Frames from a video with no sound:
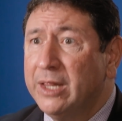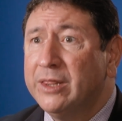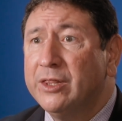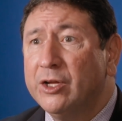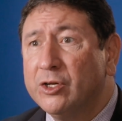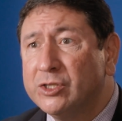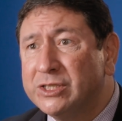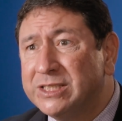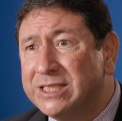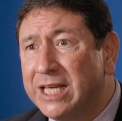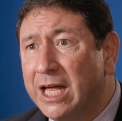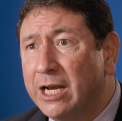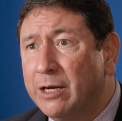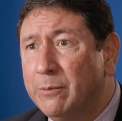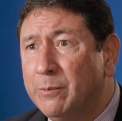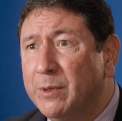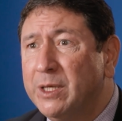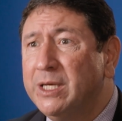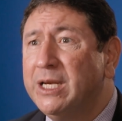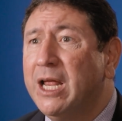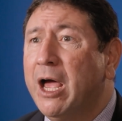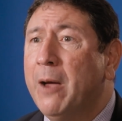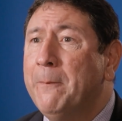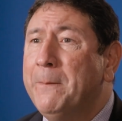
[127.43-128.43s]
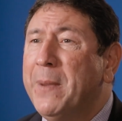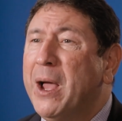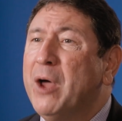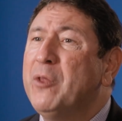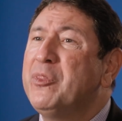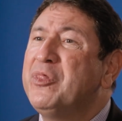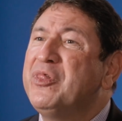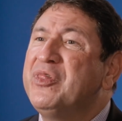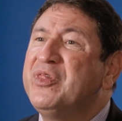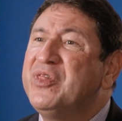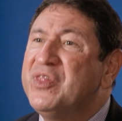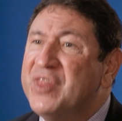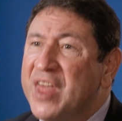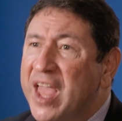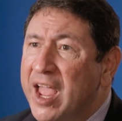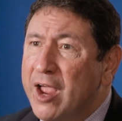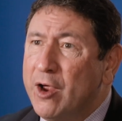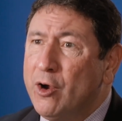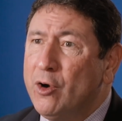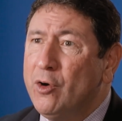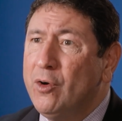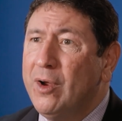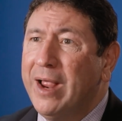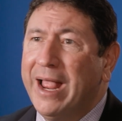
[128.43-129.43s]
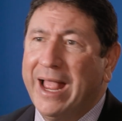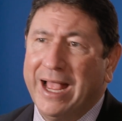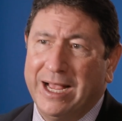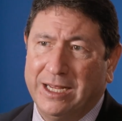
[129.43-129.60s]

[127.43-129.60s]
their sentiment about their